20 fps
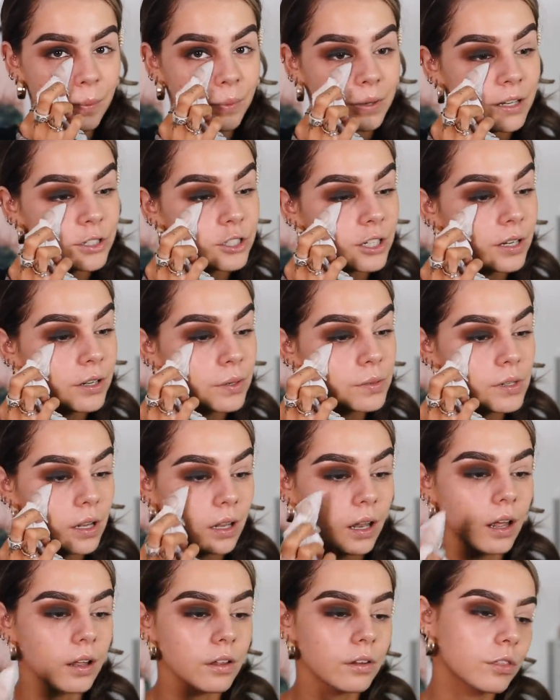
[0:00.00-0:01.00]
We're literally
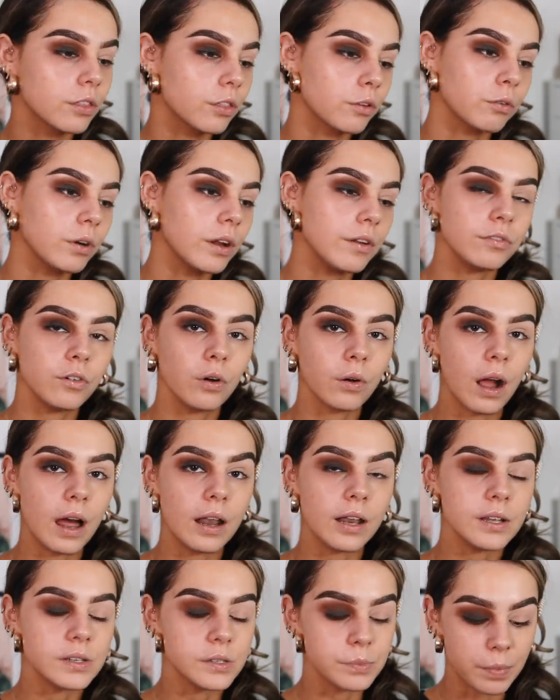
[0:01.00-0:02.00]
using like three four
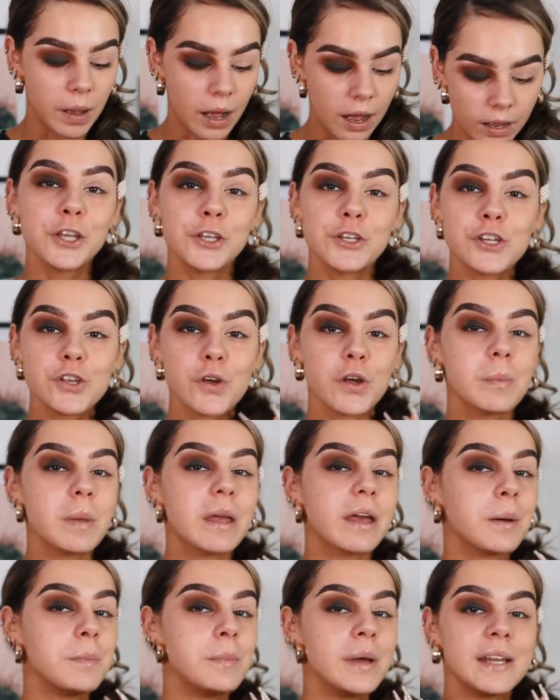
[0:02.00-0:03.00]
colors, but you just gotta
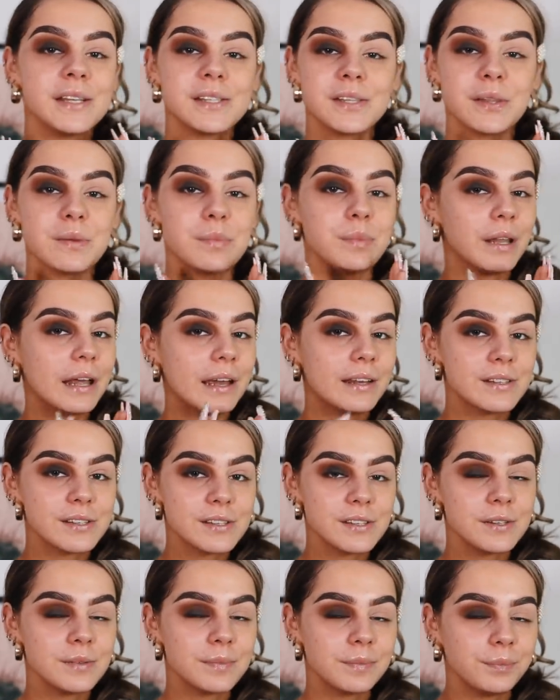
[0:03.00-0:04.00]
be committed to the
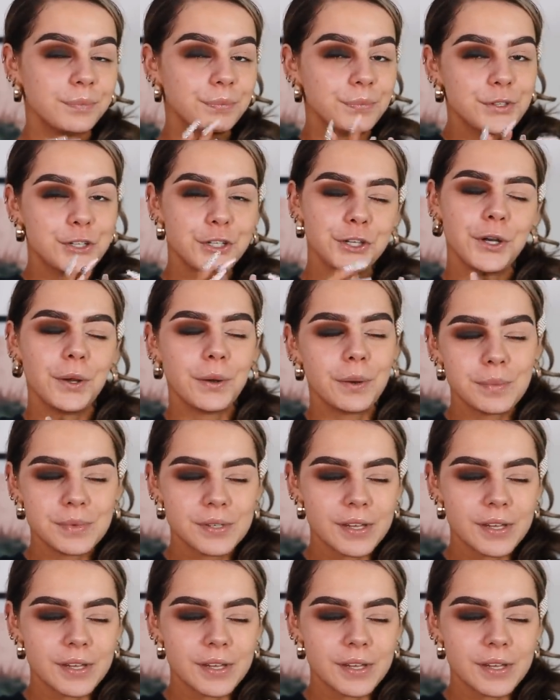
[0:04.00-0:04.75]
blend. Do you know what I'm